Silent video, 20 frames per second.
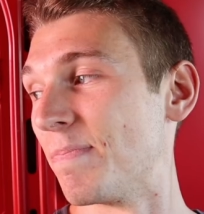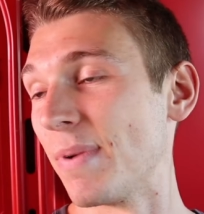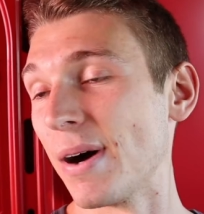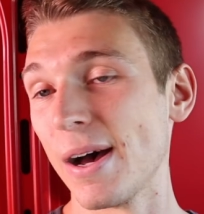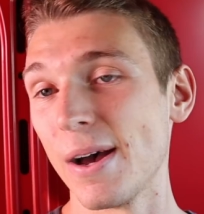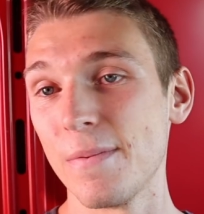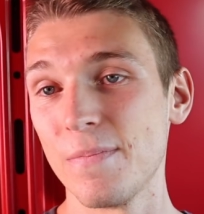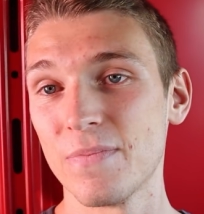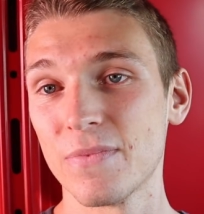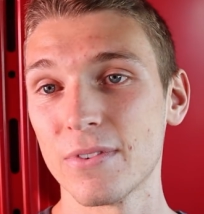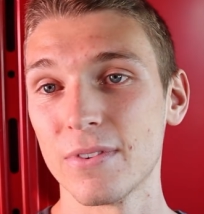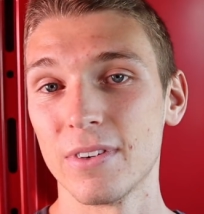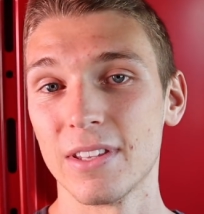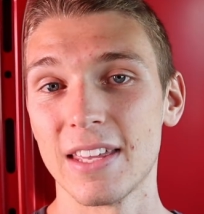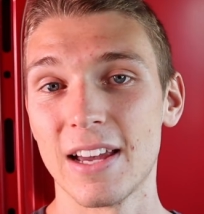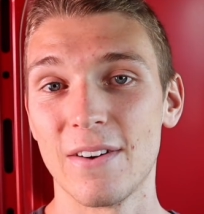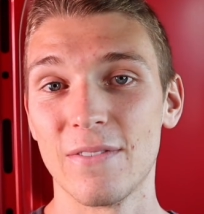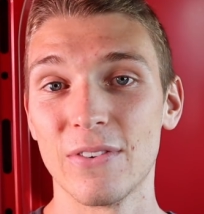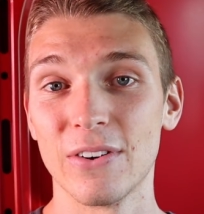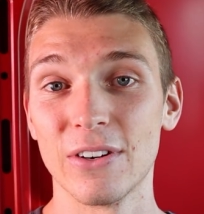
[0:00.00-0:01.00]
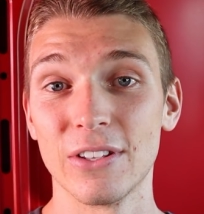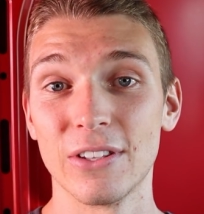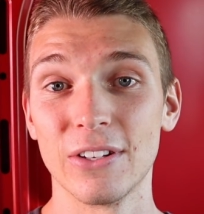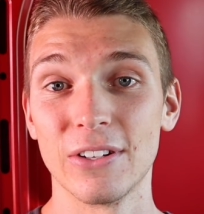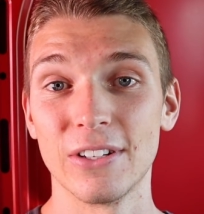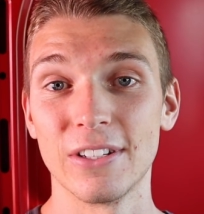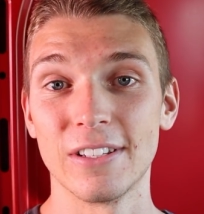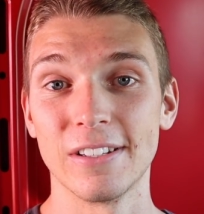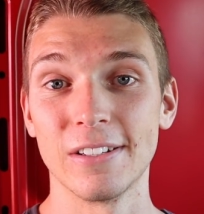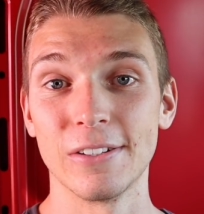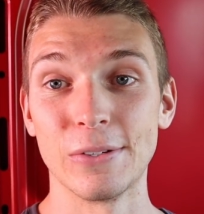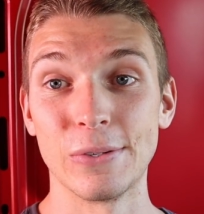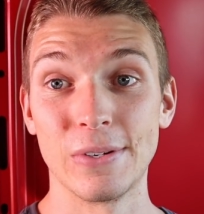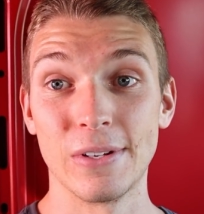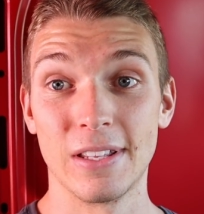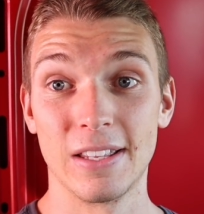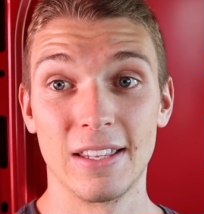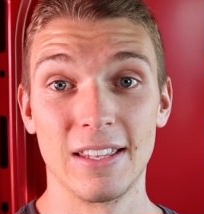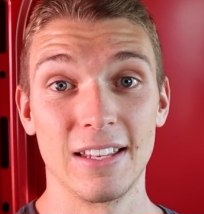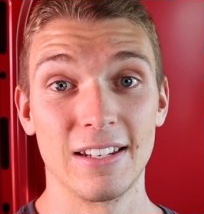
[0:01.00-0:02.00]
But without further ado,
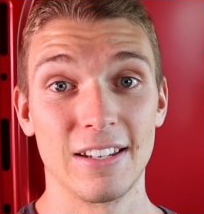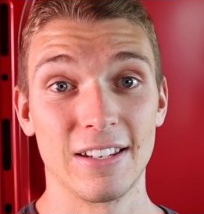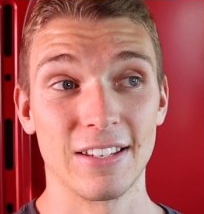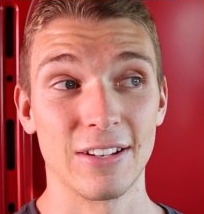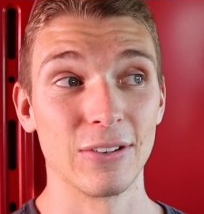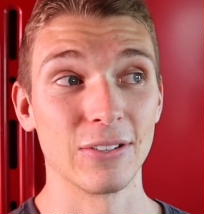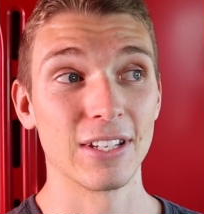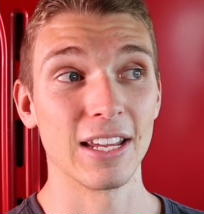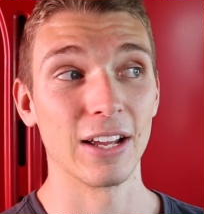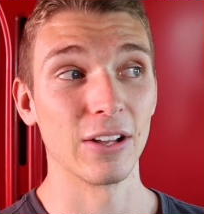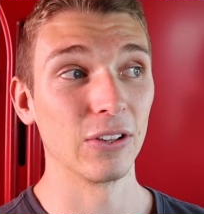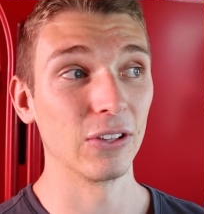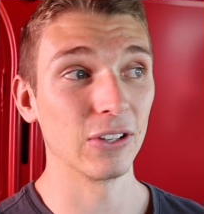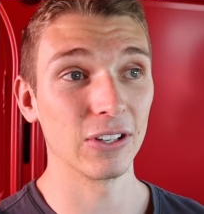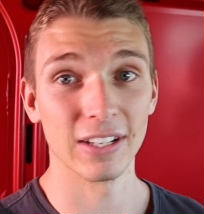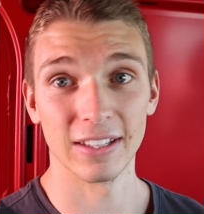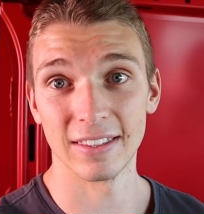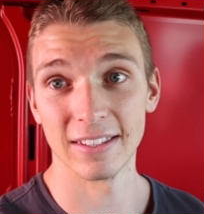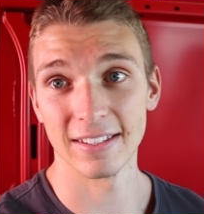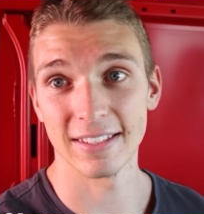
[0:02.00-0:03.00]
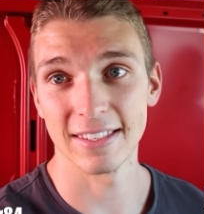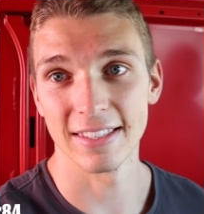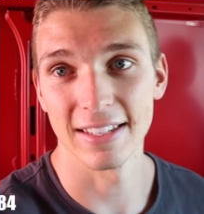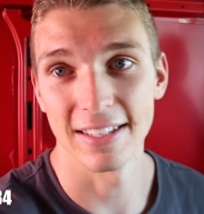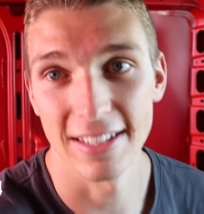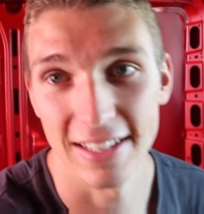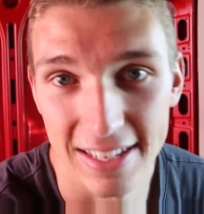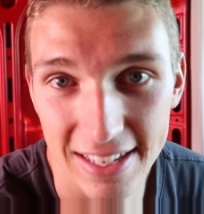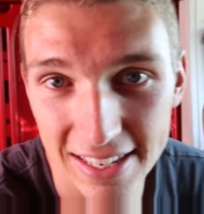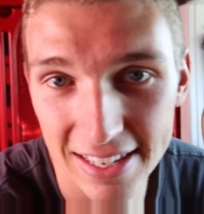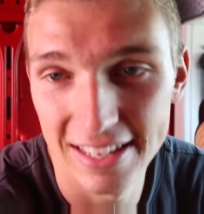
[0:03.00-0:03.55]
let's just go take a look at this thing.